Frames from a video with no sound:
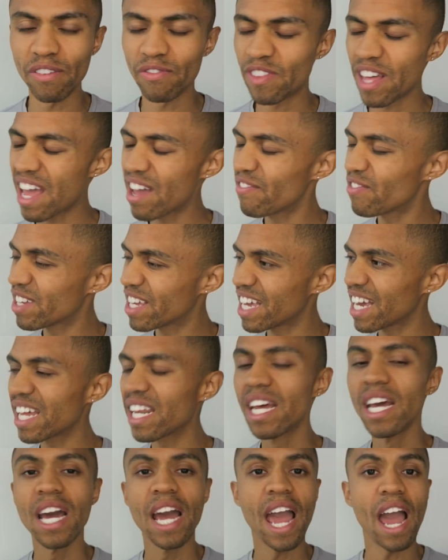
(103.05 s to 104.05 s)
If they
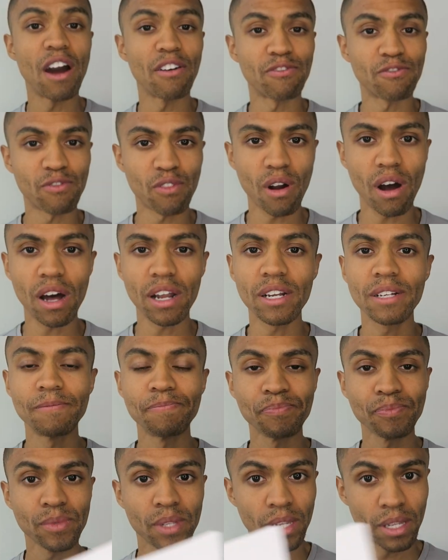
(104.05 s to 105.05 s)
get a fraud